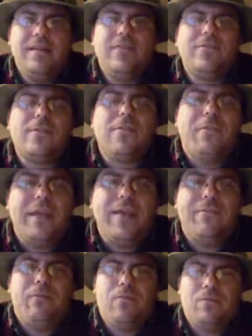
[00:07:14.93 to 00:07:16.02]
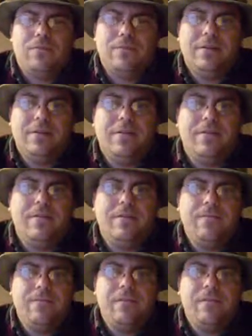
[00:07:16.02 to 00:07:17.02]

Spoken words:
These are people, you know.